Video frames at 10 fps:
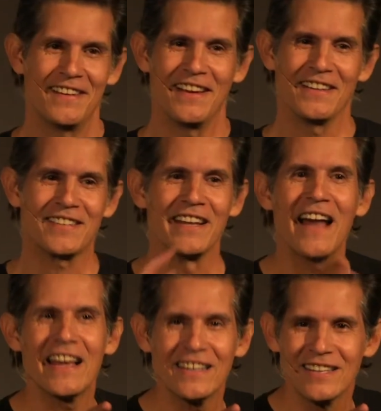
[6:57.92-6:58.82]
and
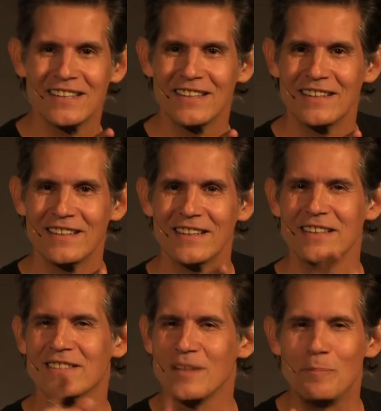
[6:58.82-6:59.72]
tonight
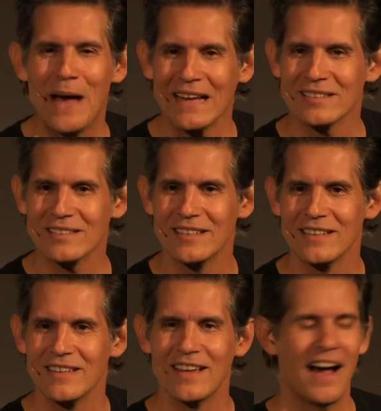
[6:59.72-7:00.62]
is the best
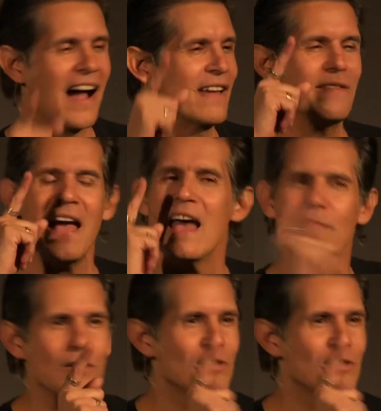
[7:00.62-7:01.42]
I have ever